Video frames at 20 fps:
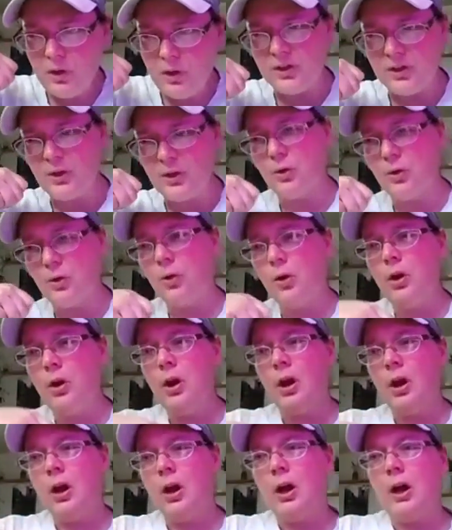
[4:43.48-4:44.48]
So
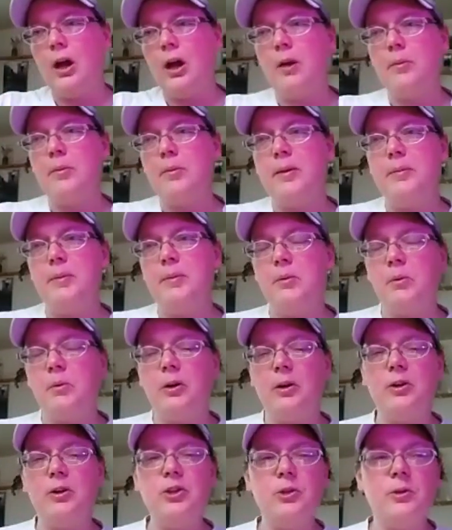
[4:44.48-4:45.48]
maybe 1 or
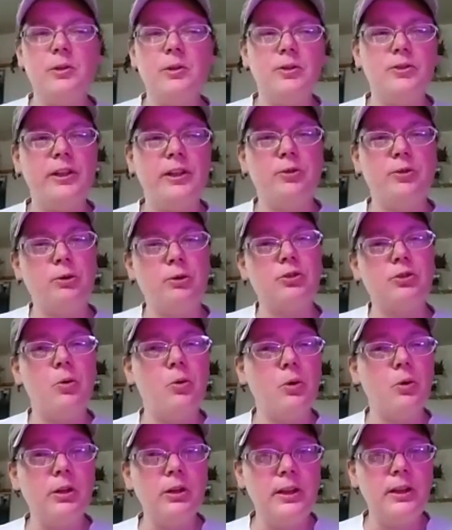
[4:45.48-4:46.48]
2 years he grows
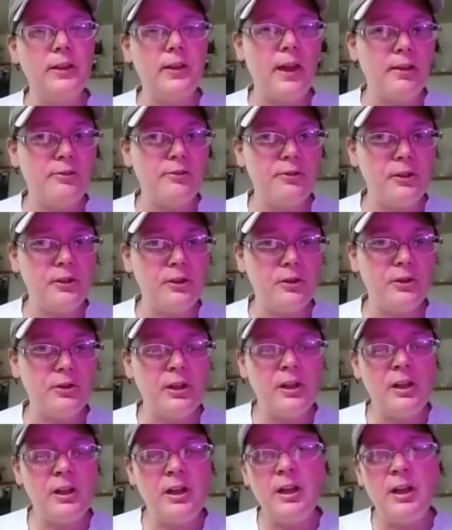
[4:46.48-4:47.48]
corn in that
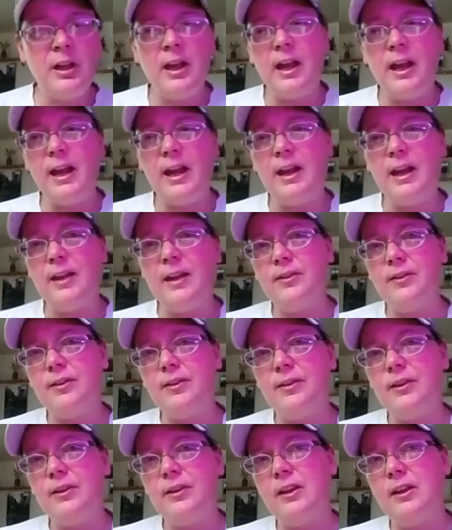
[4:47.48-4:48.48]
field, and then the
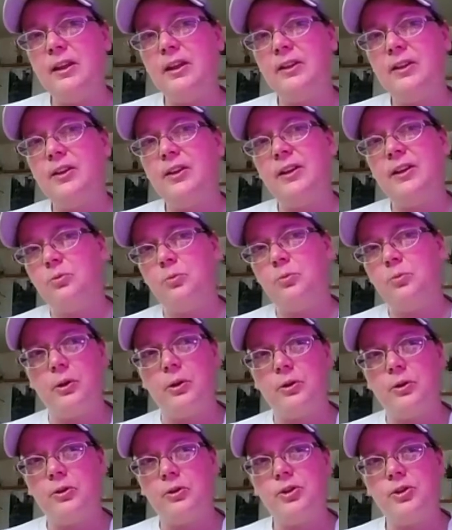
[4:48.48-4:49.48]
next 1 or 2
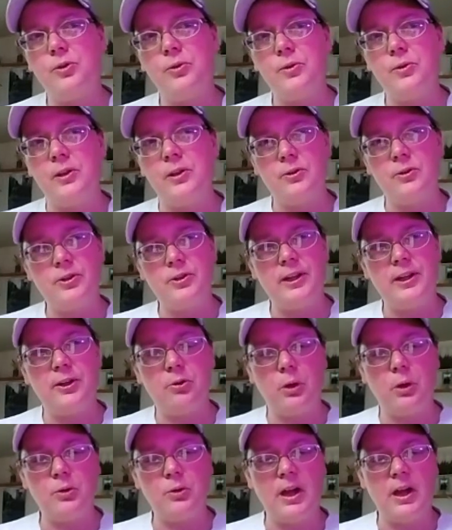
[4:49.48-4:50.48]
years he grows
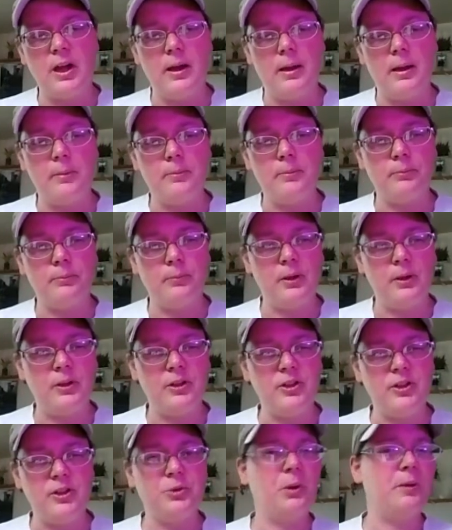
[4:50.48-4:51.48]

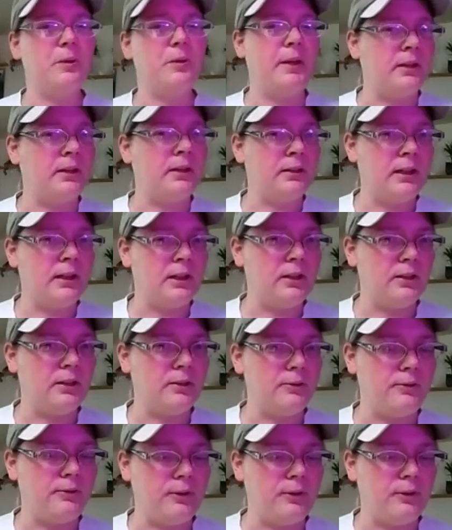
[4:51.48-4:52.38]
soybean in the field.